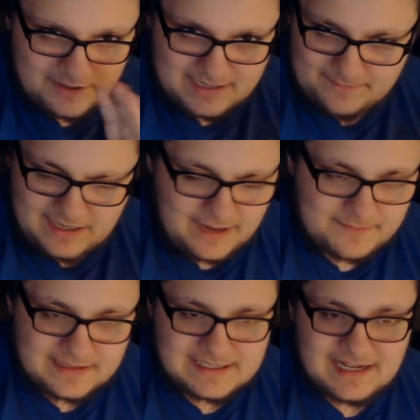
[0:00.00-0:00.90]
Okay,
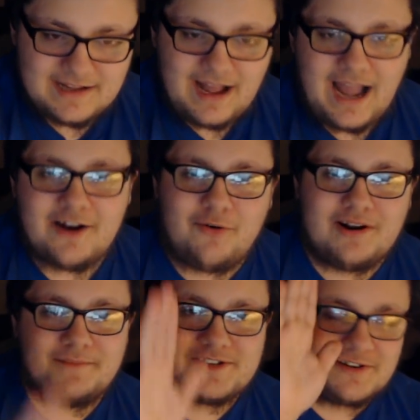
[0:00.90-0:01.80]
but I don't
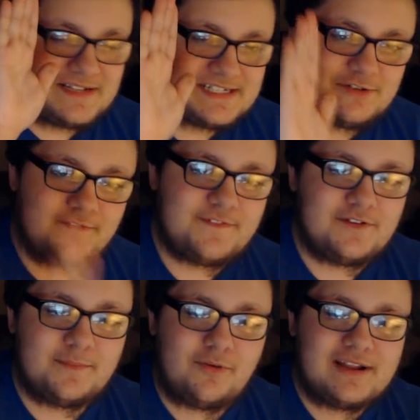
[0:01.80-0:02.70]
want to turn this into a
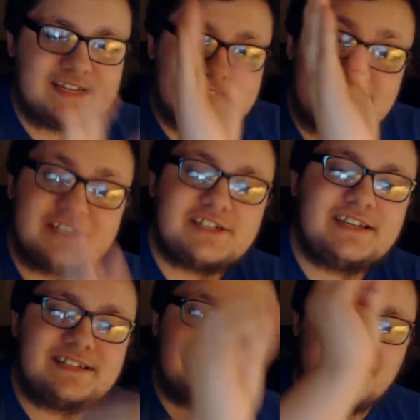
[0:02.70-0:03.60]
feud. The point is,
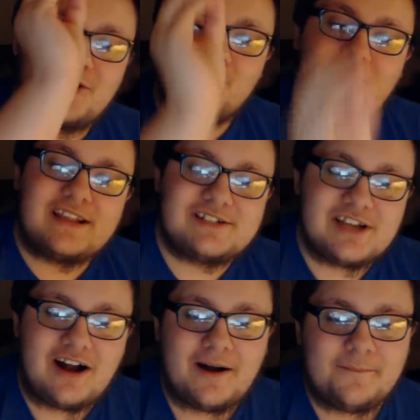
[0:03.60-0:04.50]
Hishi did a great
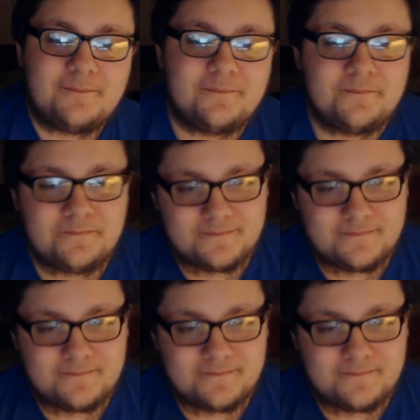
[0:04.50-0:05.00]
job,